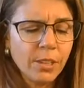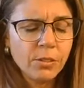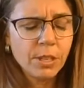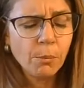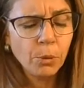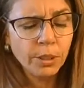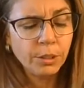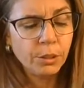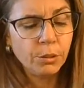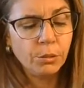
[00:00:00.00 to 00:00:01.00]

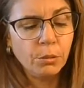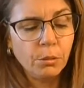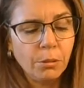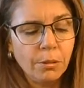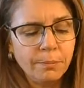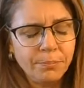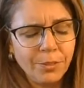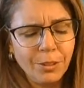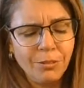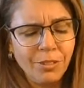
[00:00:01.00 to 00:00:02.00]
someone who
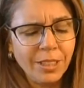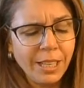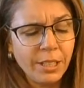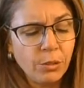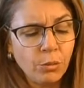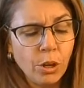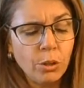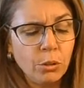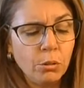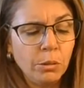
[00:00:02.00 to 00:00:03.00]
you feel like you
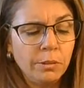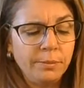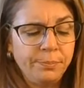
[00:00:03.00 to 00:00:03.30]
know